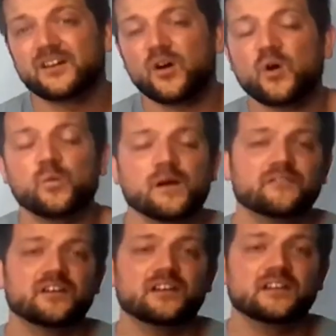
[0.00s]
or
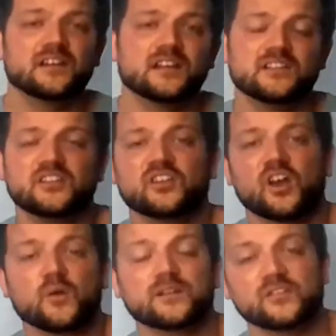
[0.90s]
whether you
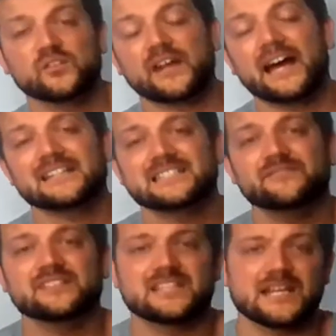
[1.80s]
go and do that
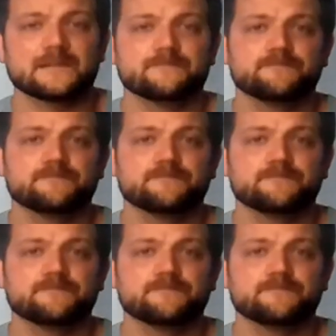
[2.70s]
activity.